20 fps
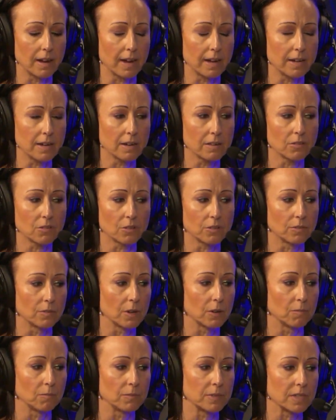any other
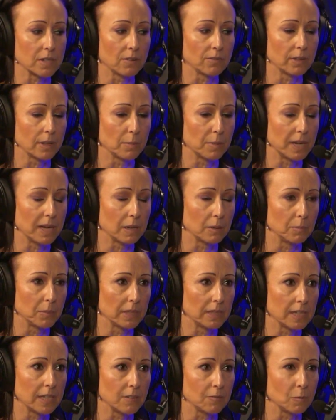self-limiting
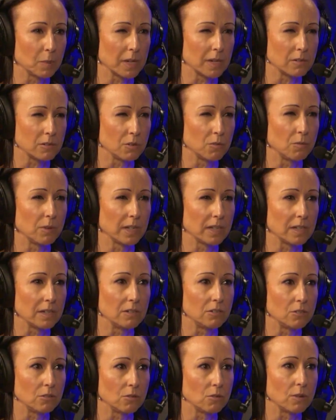belief, because you really
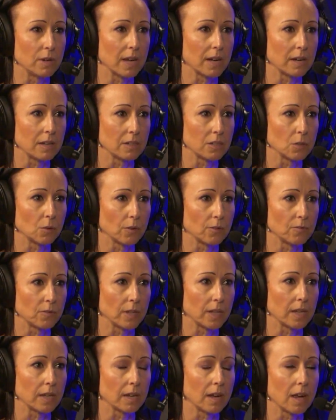do get into a
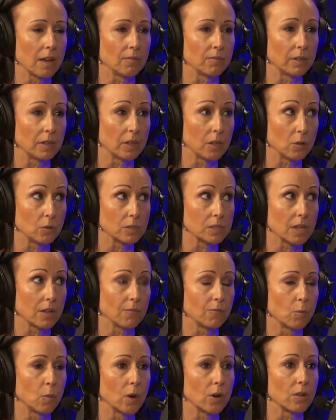feeling of low
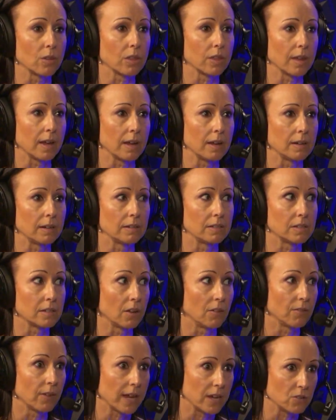self-worth and
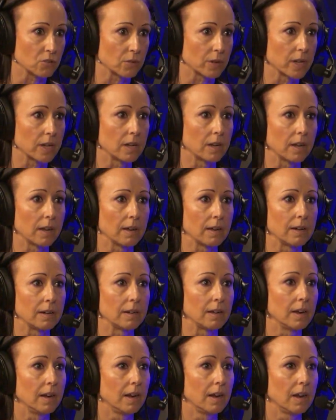self-hatred
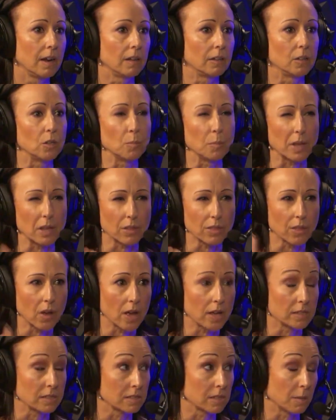and looping
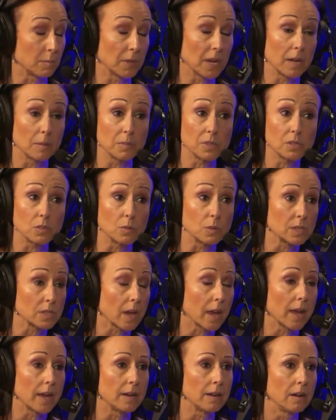thoughts. Sometimes
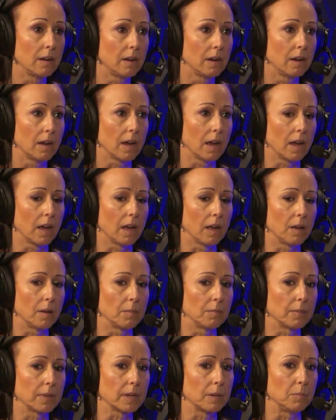suicide
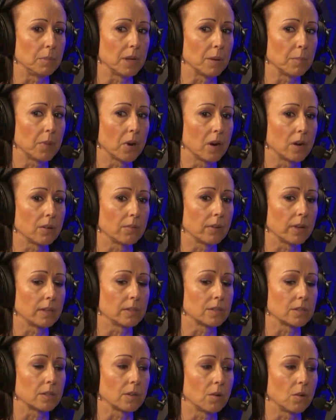can be a part of it.
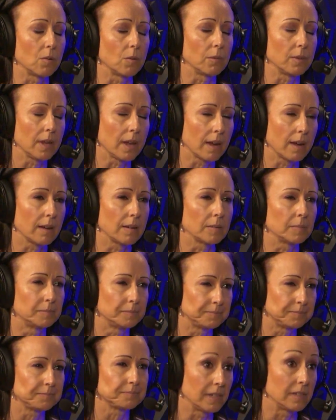So yeah,
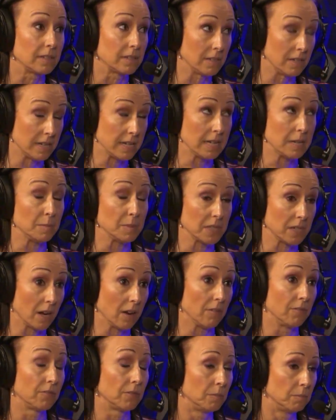it's deep
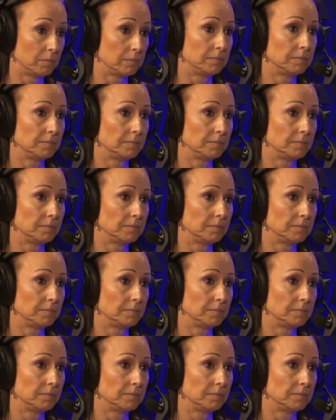stuff.